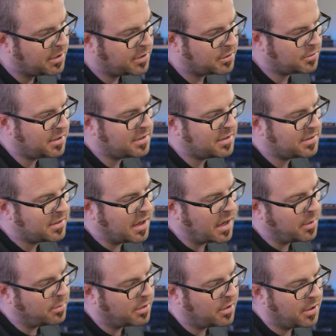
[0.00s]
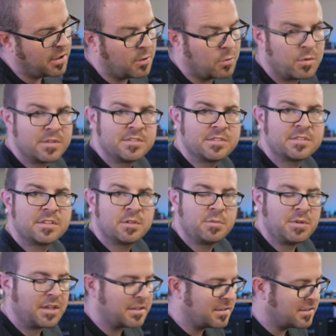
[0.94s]
three on the top, one's gonna
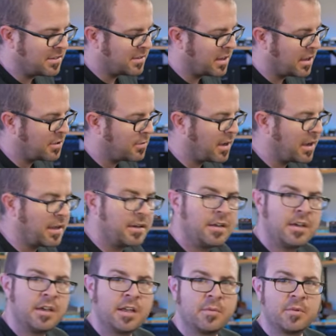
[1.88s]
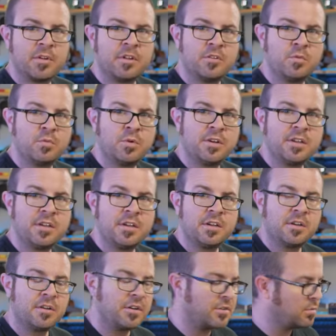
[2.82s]
be on this side rad, and I'm gonna do one
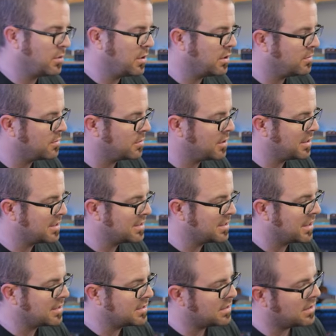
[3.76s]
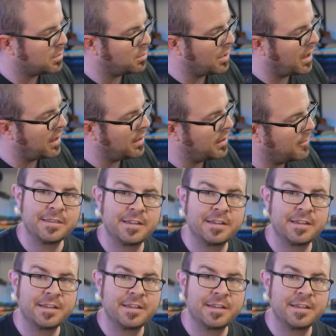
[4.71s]
here as well for an exhaust at the back.